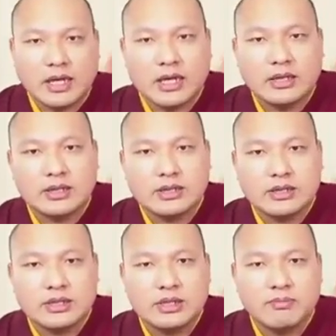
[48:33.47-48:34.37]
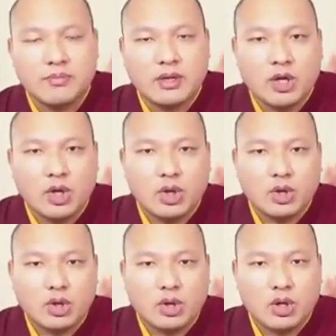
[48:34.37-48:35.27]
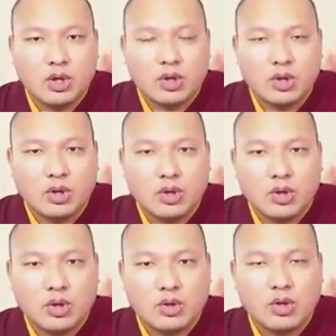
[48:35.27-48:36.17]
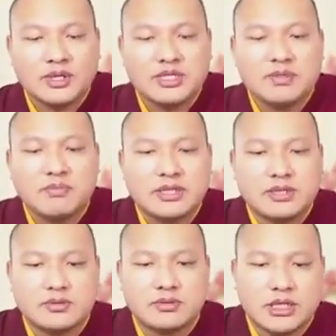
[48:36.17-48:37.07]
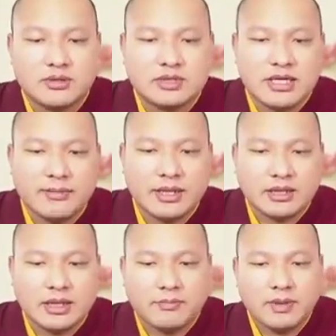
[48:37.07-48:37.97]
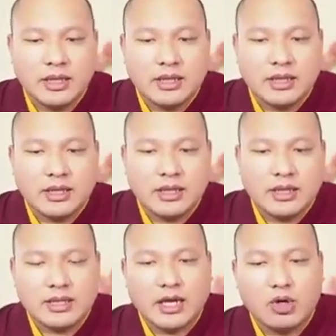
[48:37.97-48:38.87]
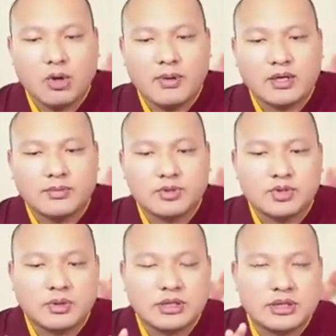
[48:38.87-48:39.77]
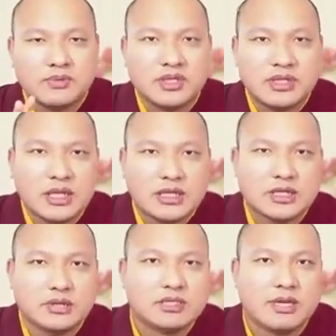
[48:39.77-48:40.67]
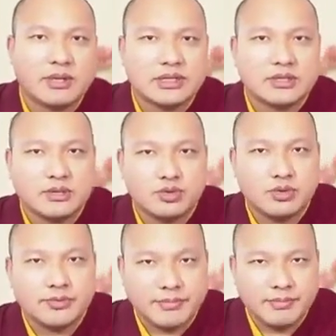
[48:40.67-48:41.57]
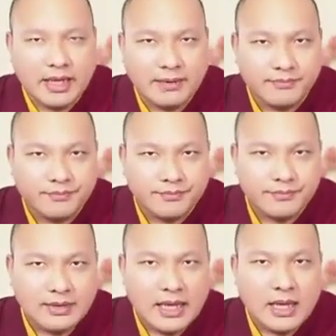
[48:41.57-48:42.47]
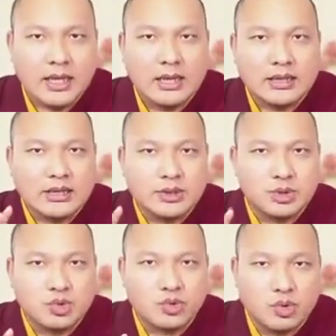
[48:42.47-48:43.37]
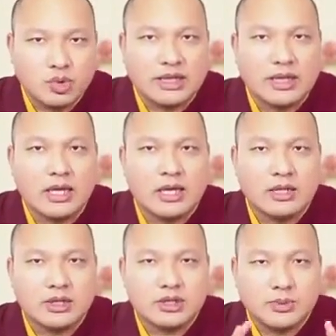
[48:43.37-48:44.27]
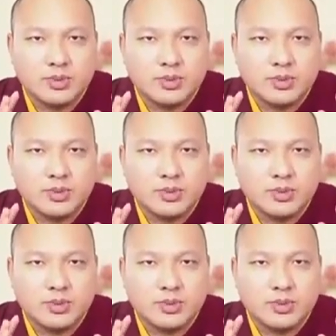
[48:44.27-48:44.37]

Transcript: is this determination of meat being pure in the three ways, is this for monastics, or is it for the lay students, or is it for both monastic and lay students? If you ask this,